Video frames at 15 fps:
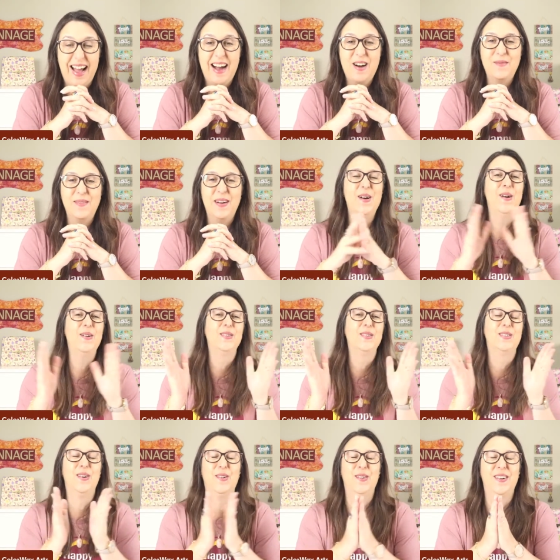Alma. Oh,
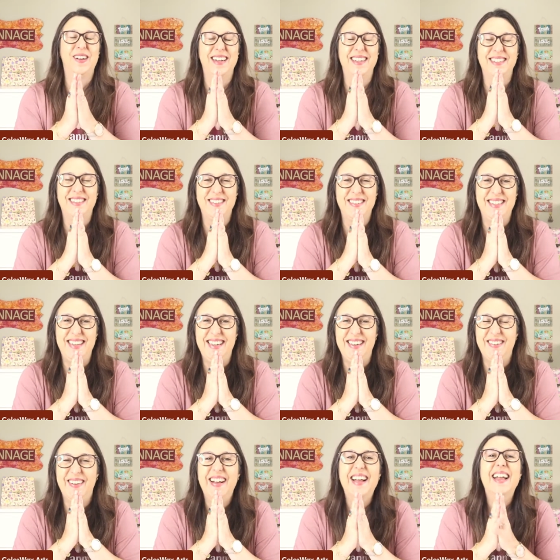so good to see
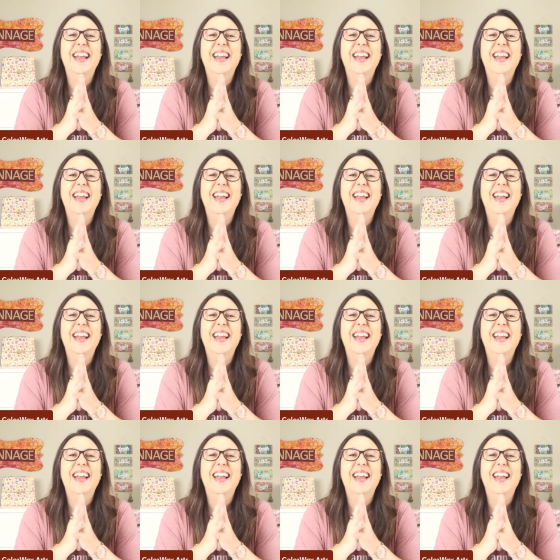you.